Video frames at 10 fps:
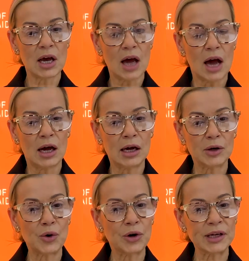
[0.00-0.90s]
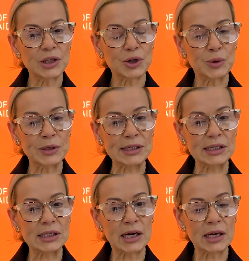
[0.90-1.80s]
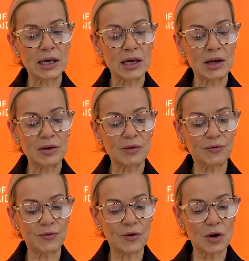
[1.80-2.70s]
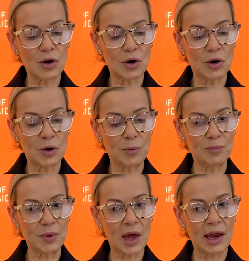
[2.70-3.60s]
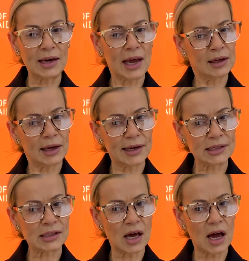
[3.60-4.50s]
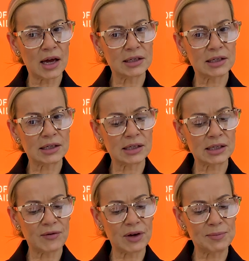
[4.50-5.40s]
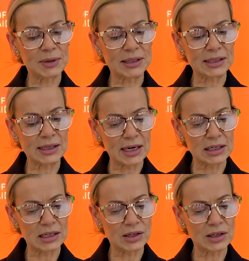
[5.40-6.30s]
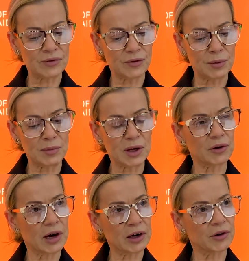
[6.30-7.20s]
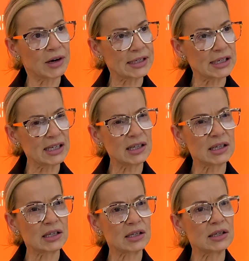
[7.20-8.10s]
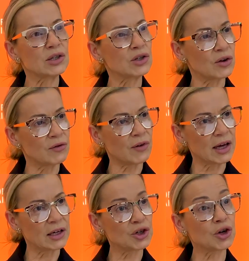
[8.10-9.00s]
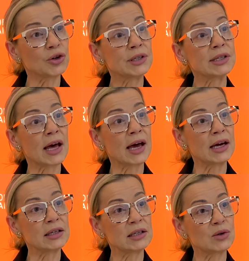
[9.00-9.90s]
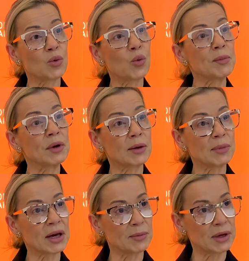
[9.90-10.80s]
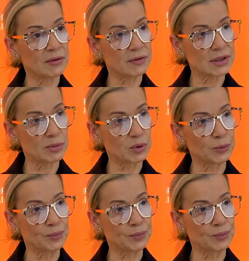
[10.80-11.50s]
According to a study from an LA site, 70% from the Grasnet survey shows that women are becoming invisible.